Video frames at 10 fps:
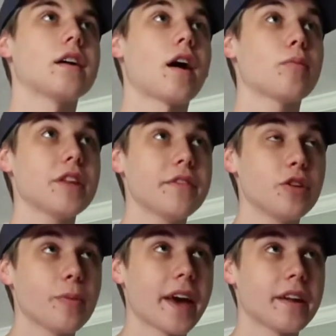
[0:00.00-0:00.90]
I believe in
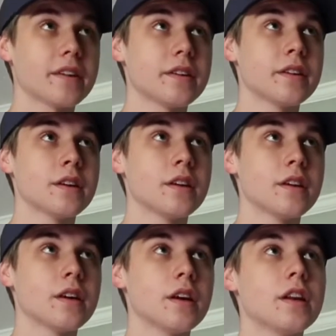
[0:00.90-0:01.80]
you, man.
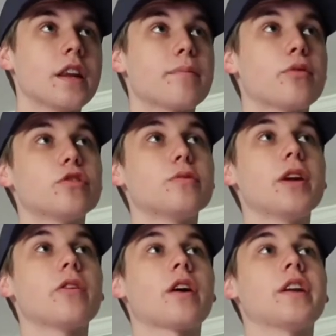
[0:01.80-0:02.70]
Now prove to me
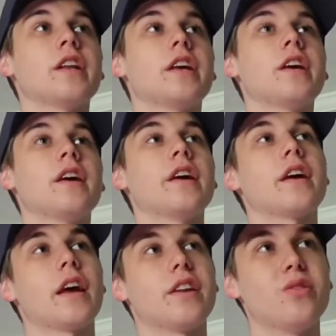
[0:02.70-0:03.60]
you're not an idiot
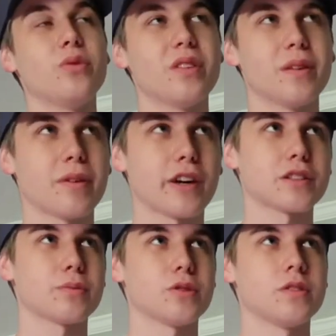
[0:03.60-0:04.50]
and do the
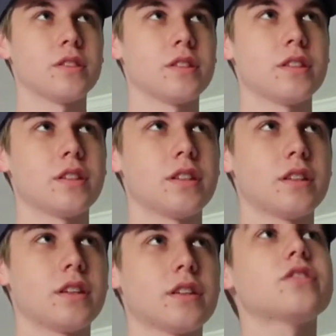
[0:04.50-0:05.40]
impossible.
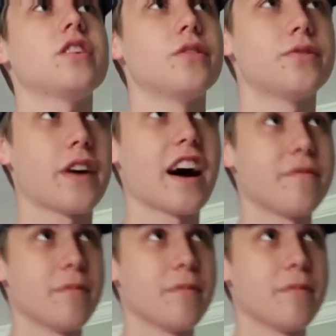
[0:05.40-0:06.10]
We'll see you in five